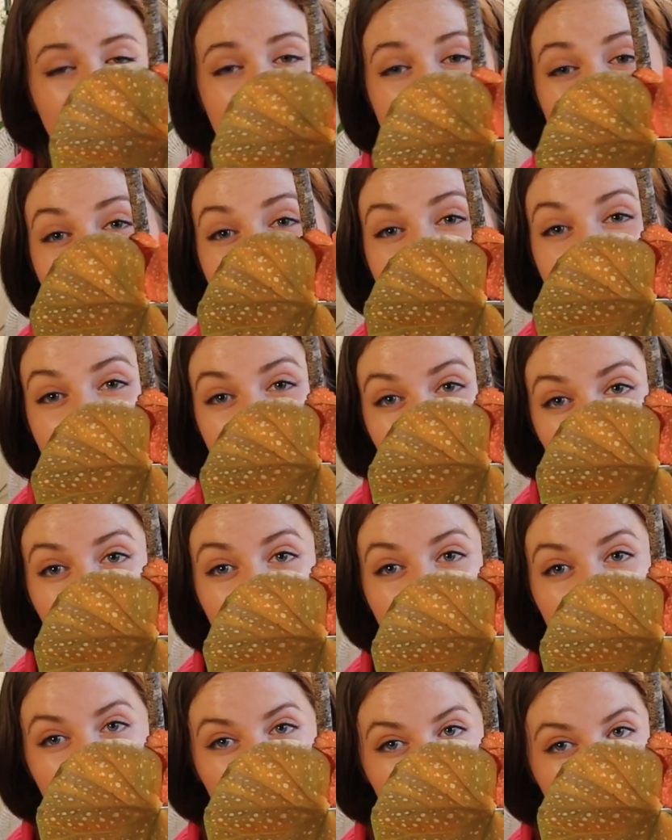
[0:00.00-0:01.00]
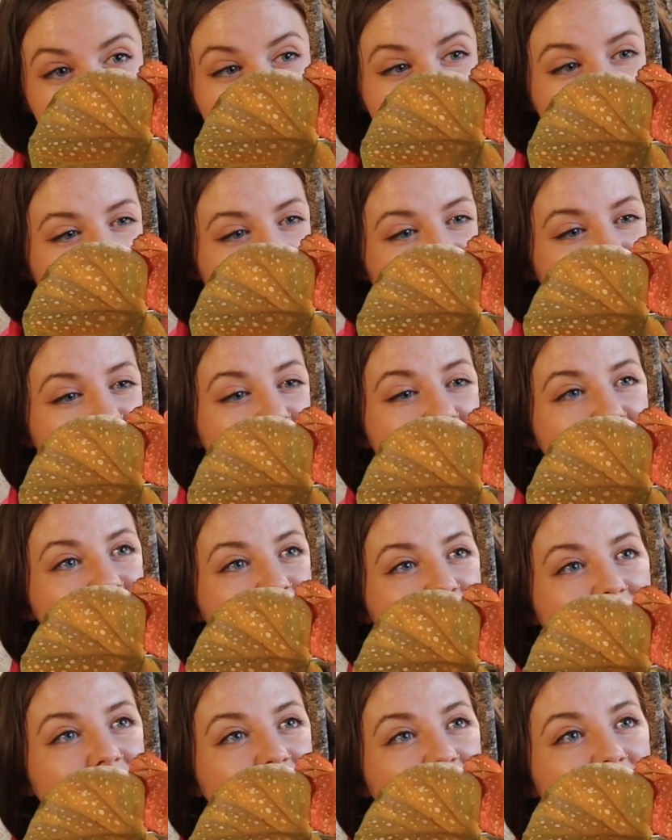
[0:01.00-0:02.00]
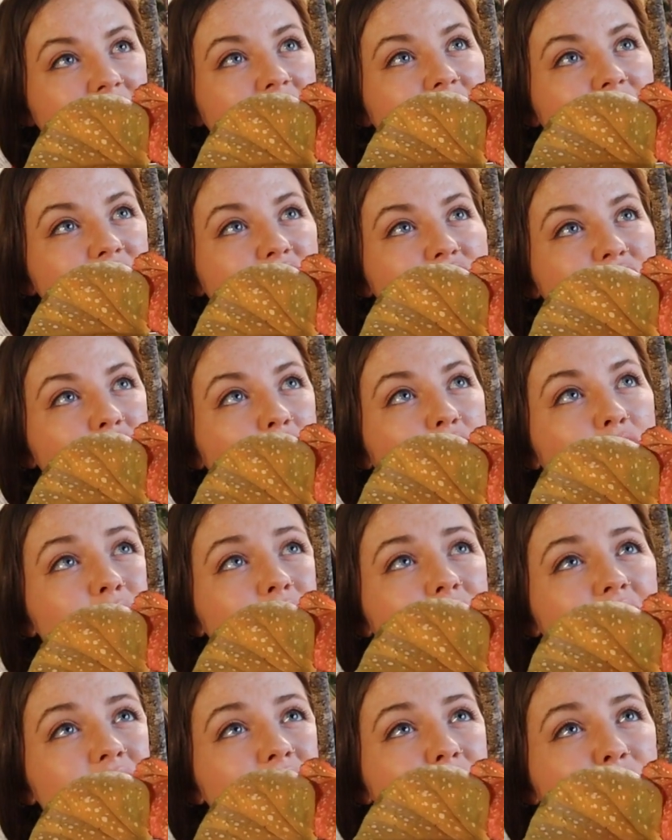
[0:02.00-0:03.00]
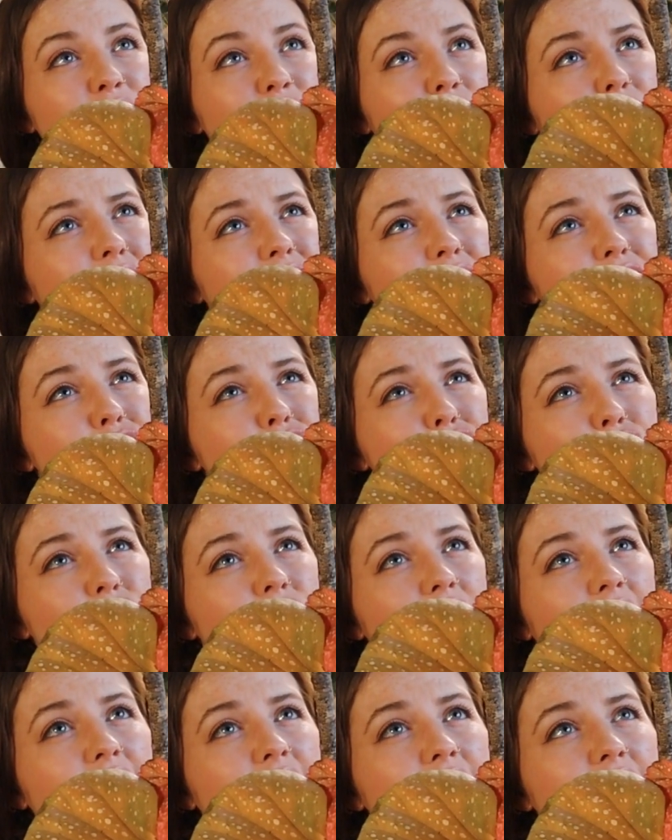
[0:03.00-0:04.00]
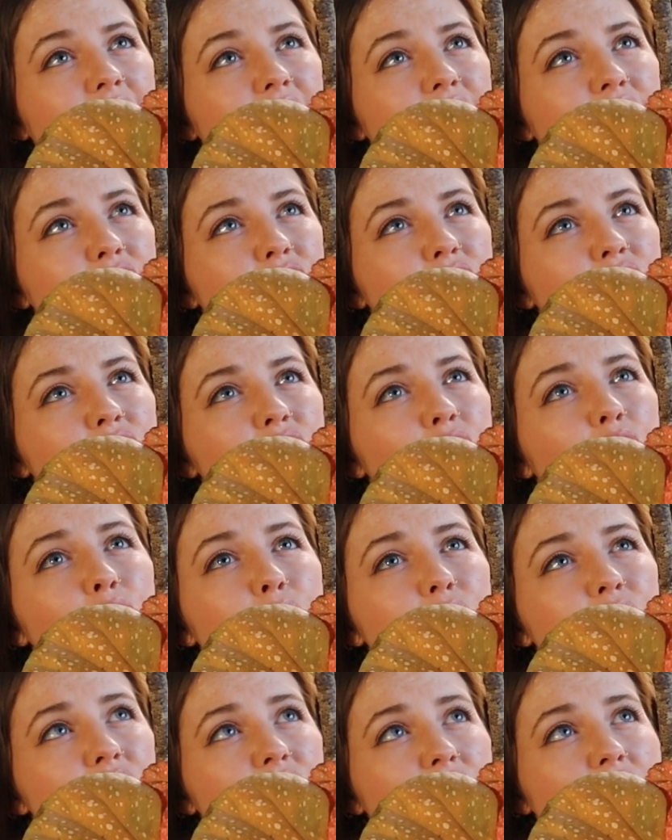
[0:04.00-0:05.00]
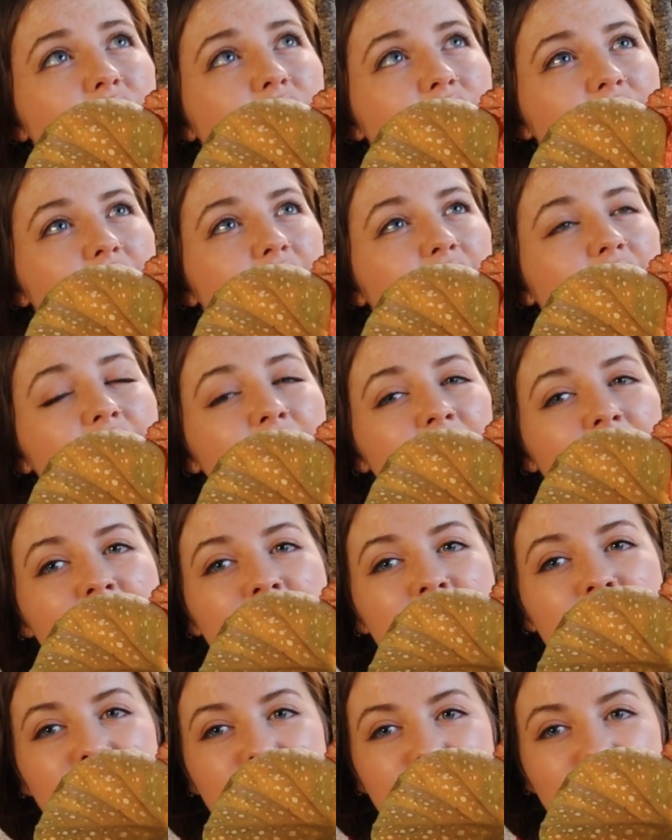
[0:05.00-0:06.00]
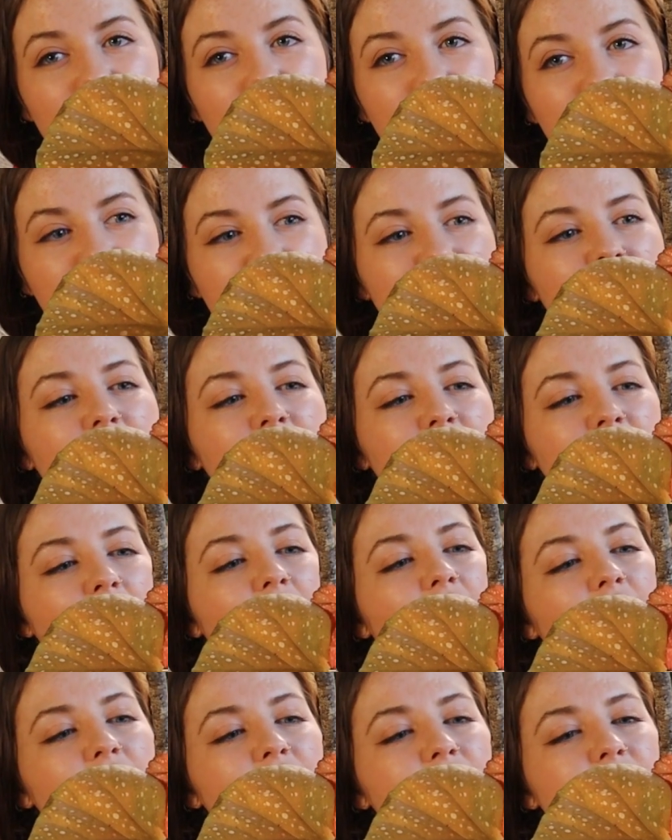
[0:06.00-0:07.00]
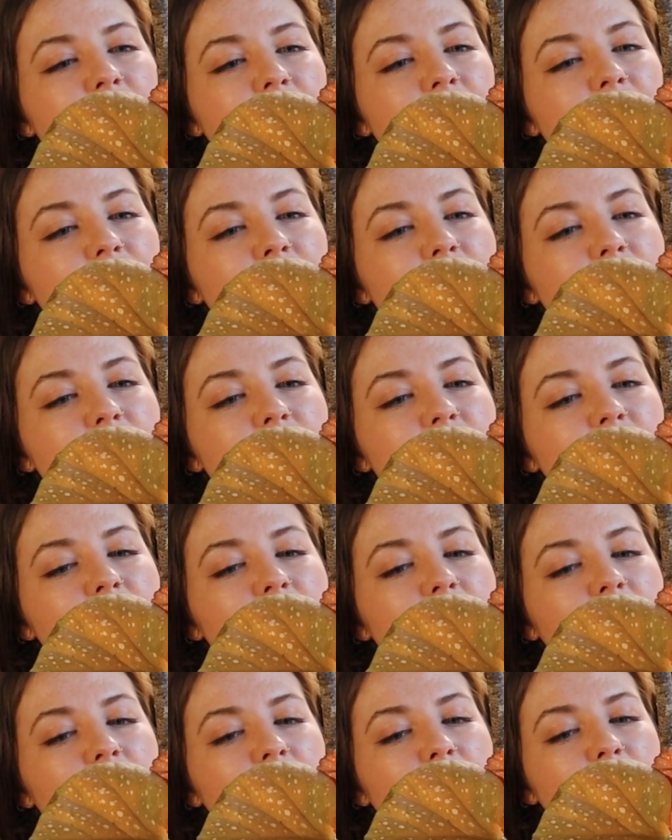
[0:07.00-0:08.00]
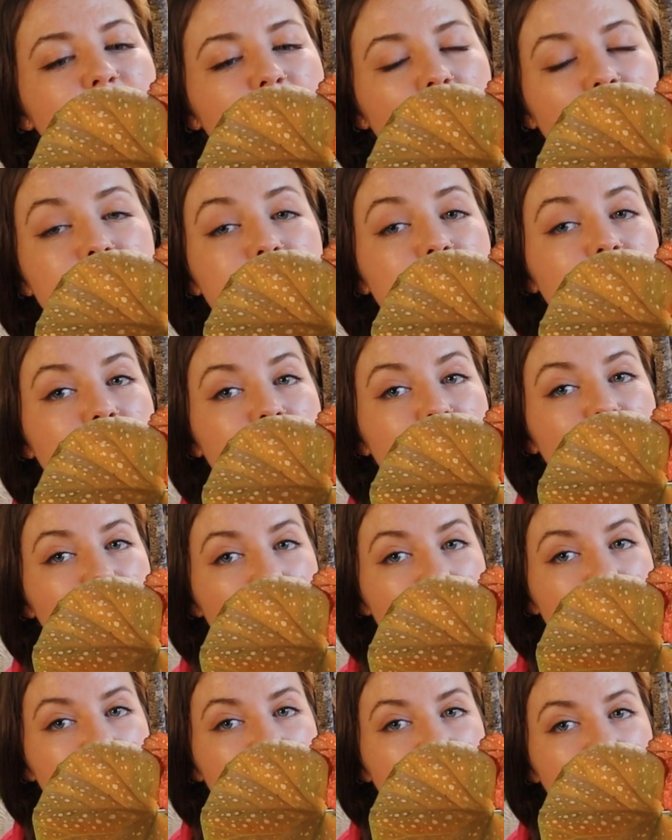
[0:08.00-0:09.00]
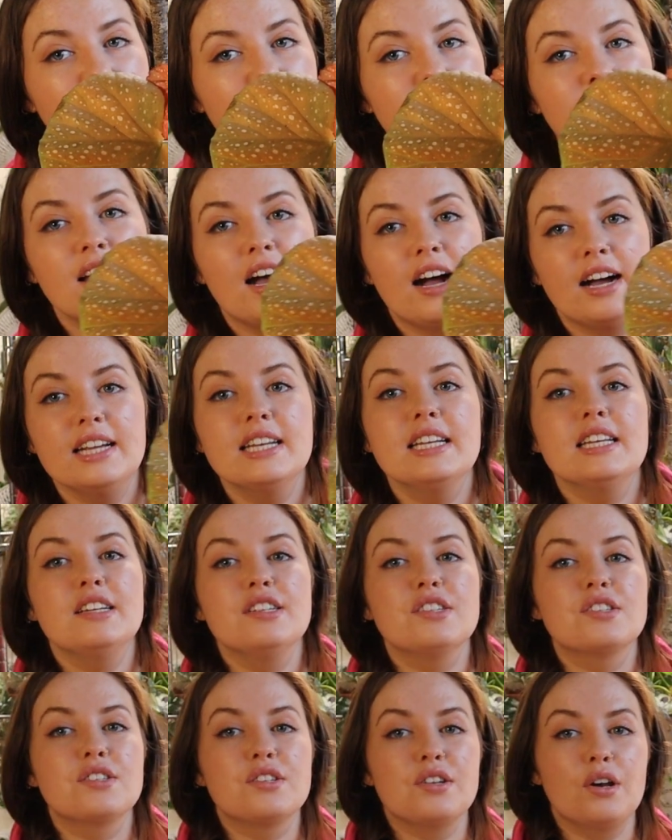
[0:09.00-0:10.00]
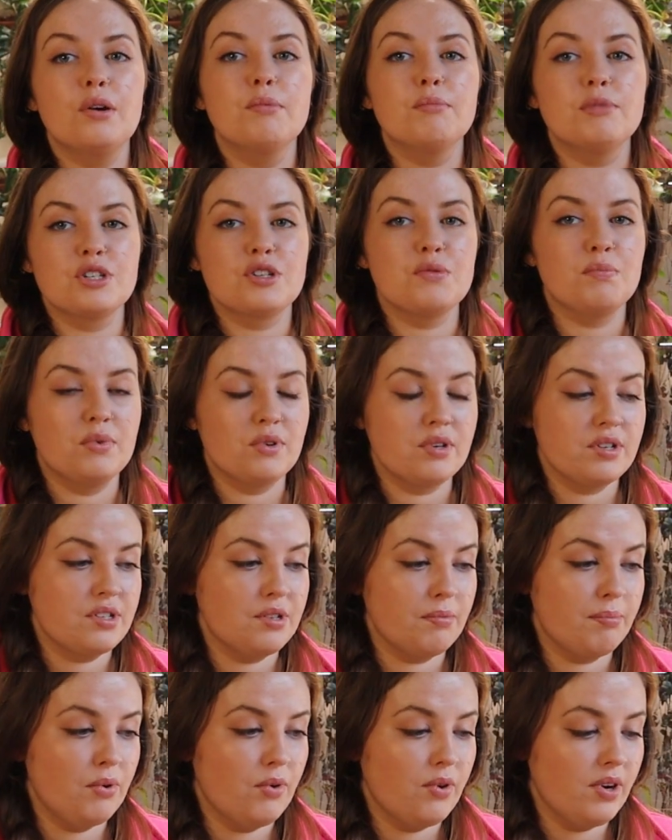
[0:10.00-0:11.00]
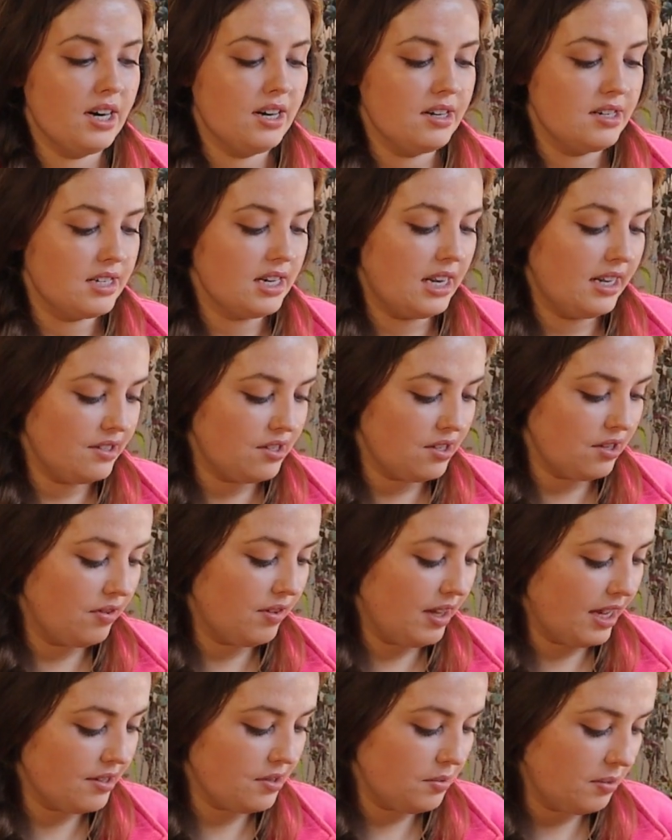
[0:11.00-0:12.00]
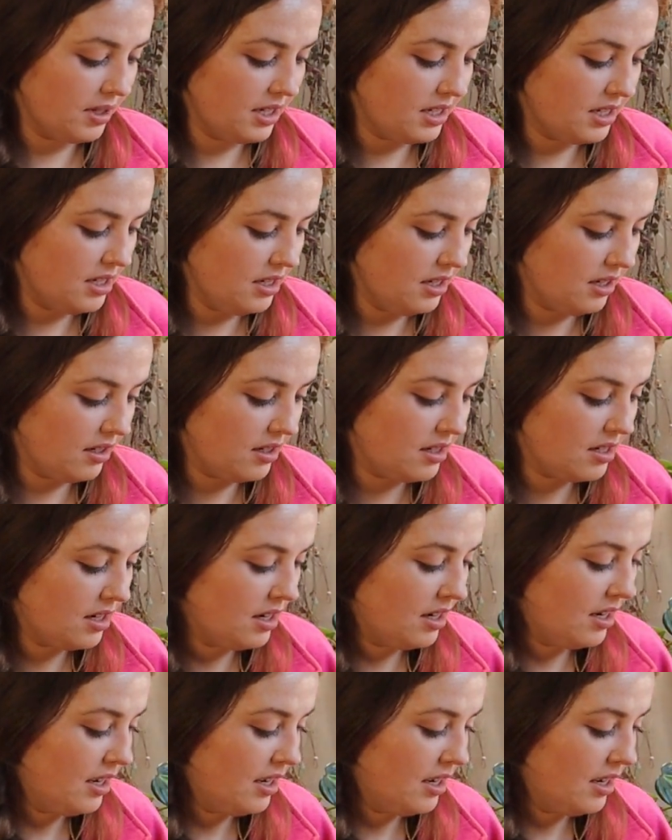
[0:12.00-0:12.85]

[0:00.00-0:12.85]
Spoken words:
is so thick, like I've said, it's totally freaking straight. It's so sturdy. So it was like, if I'm gonna grow again, I need so much more support. And so that's what it did.